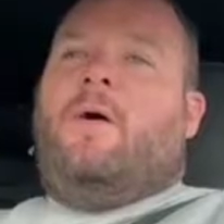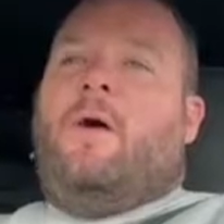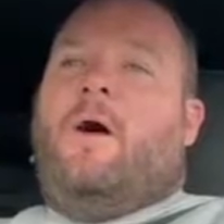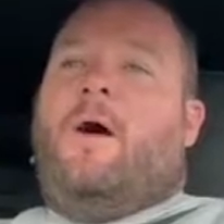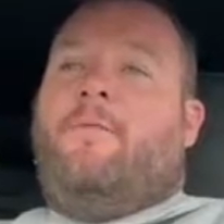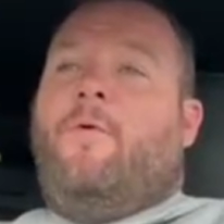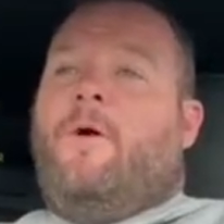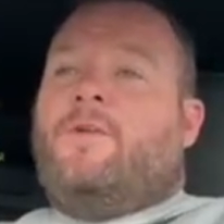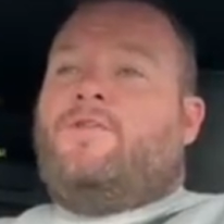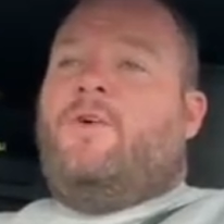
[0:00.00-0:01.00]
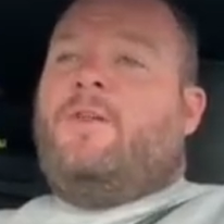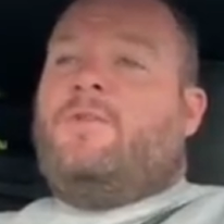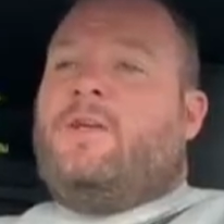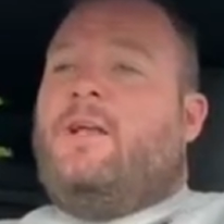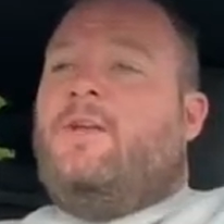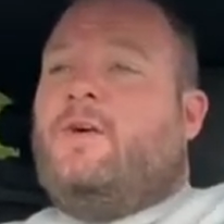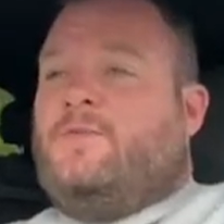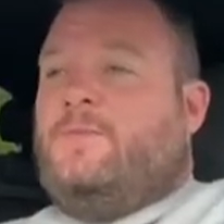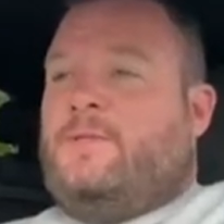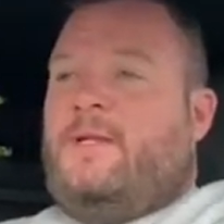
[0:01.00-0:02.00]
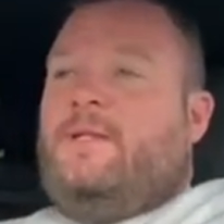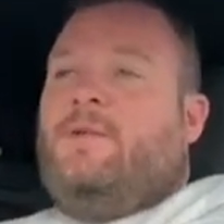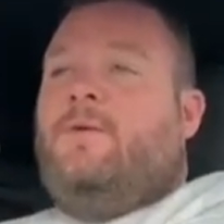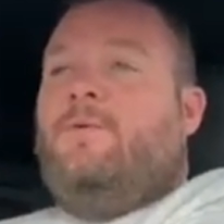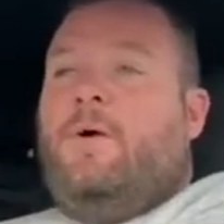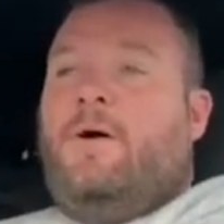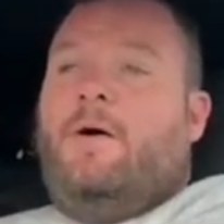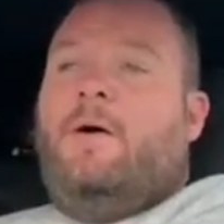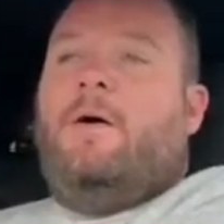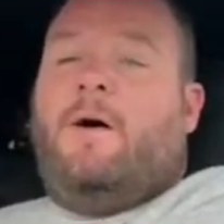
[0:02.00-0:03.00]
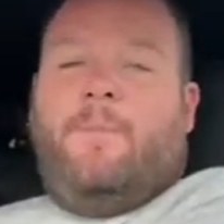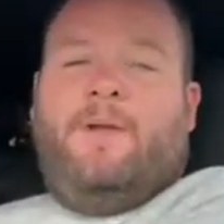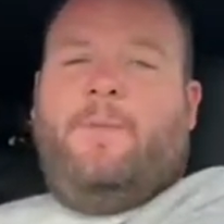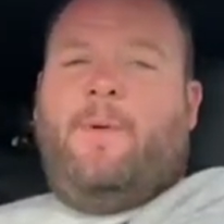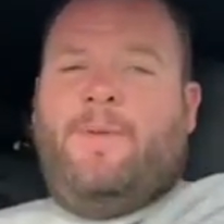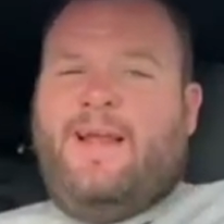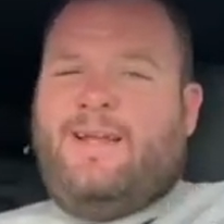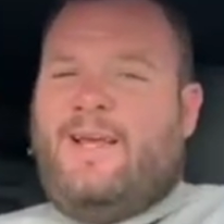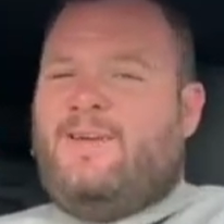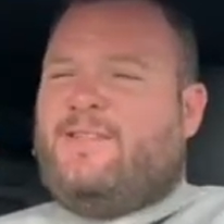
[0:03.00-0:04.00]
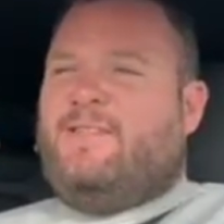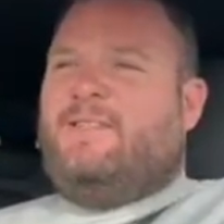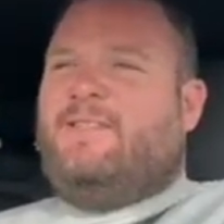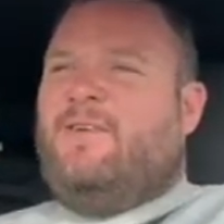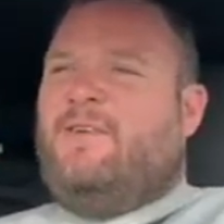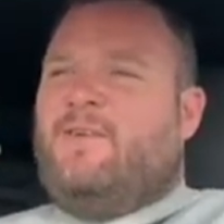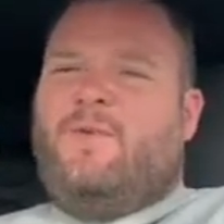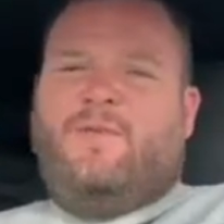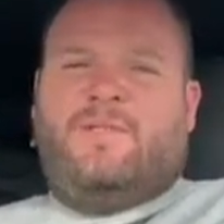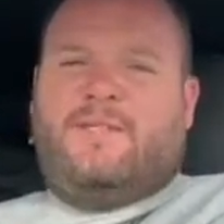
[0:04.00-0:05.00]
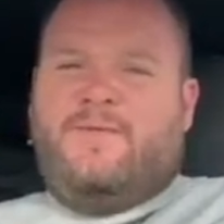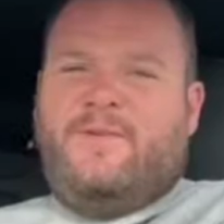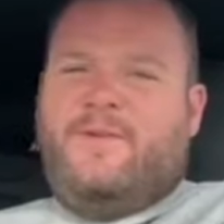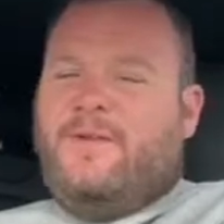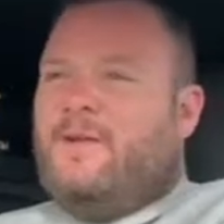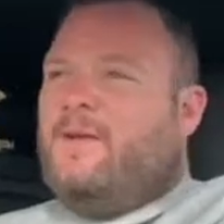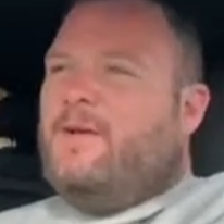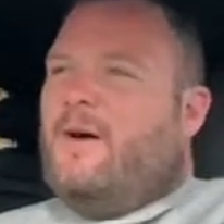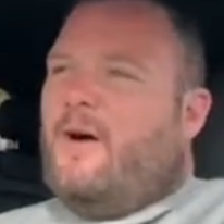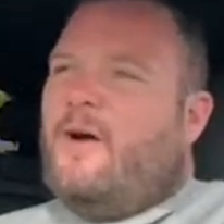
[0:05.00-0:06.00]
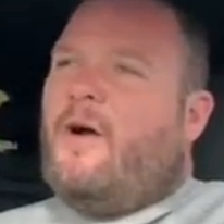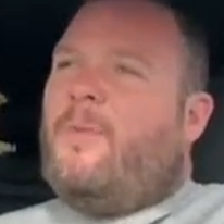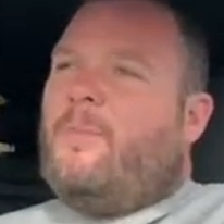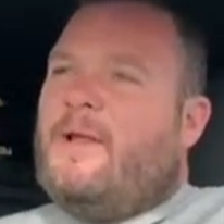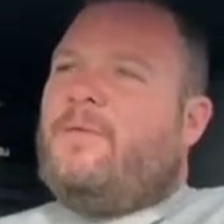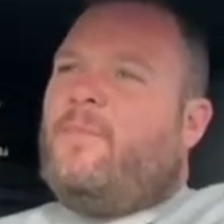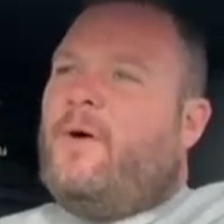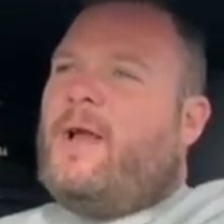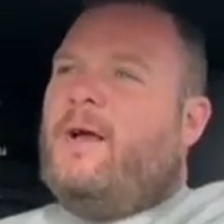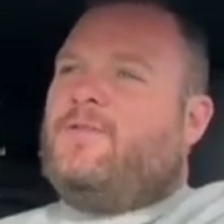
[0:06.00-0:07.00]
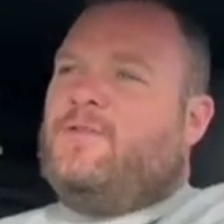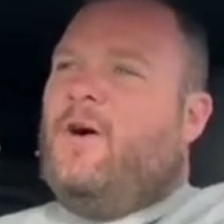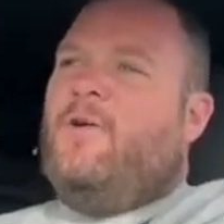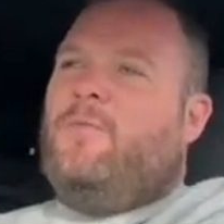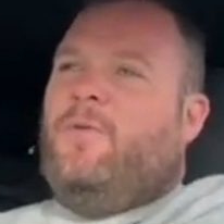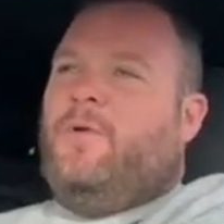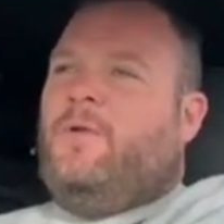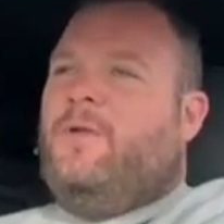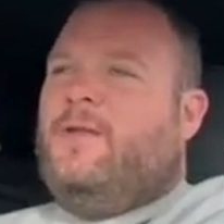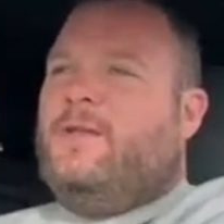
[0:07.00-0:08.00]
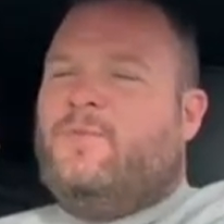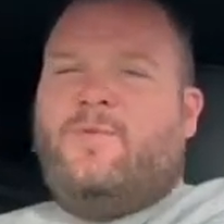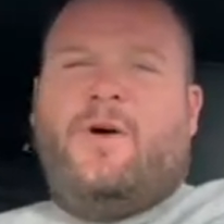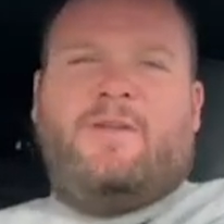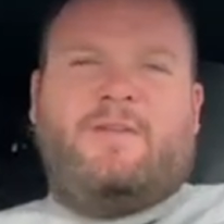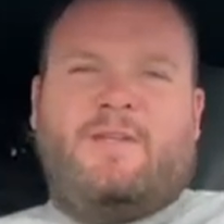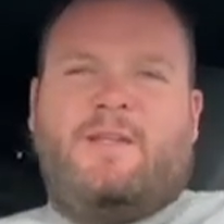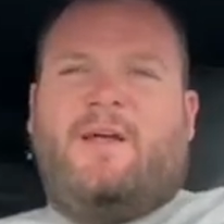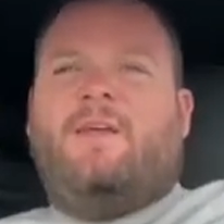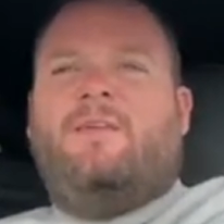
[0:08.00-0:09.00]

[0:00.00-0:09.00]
I thought I'd try and do something nice for them today. So I've been out of the house since 6:45. I can't believe my calf's not open until 9 on Sunday.